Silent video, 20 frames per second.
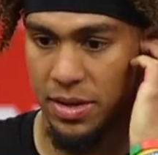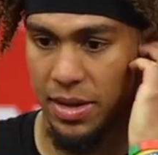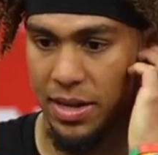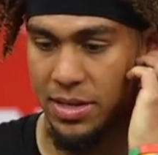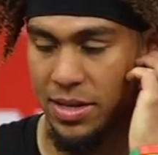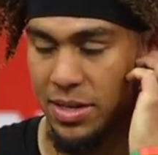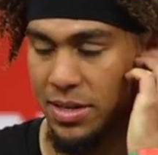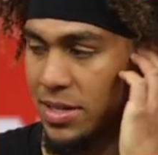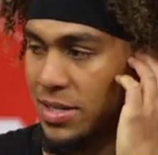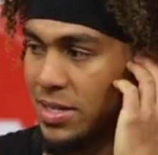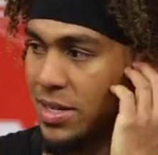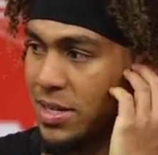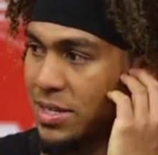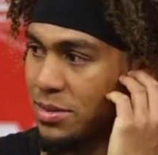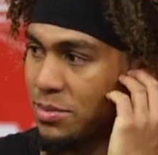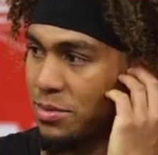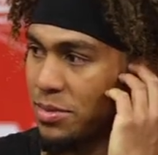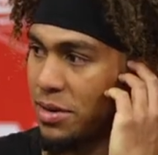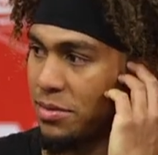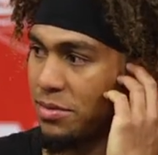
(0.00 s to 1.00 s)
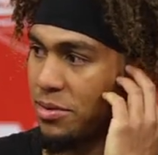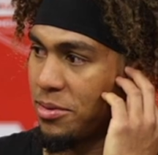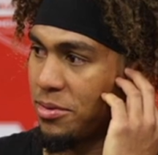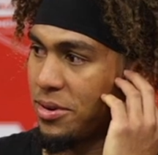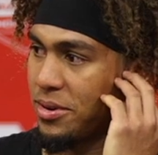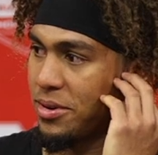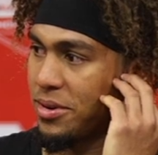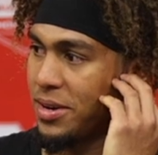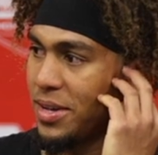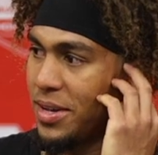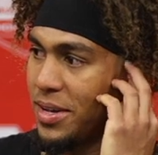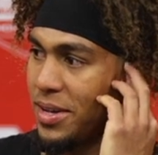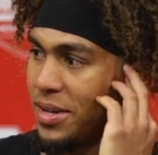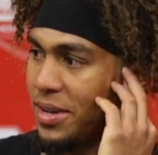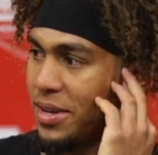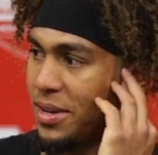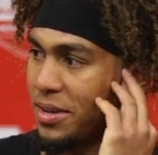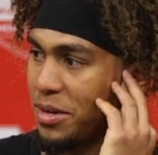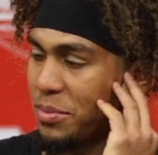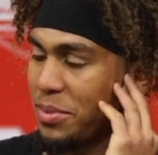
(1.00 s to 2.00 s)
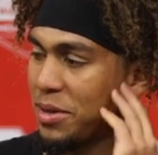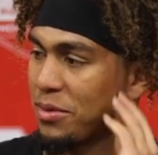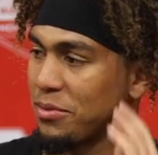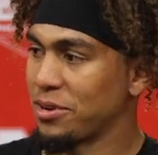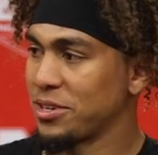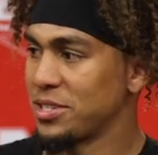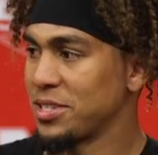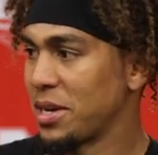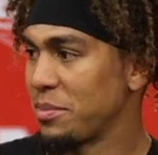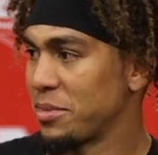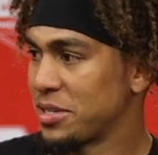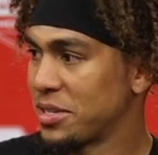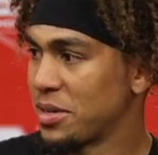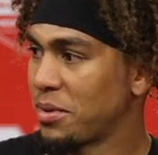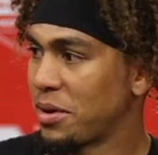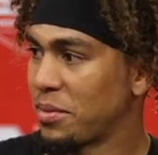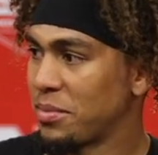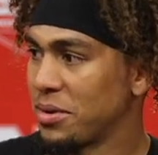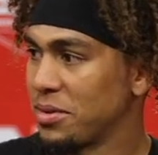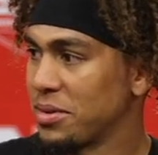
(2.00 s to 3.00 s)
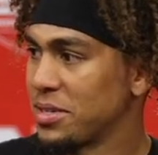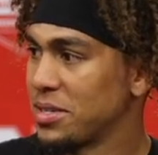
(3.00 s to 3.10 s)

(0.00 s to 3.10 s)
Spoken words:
at the end of the season, whenever we're competing for a championship, I'll be able to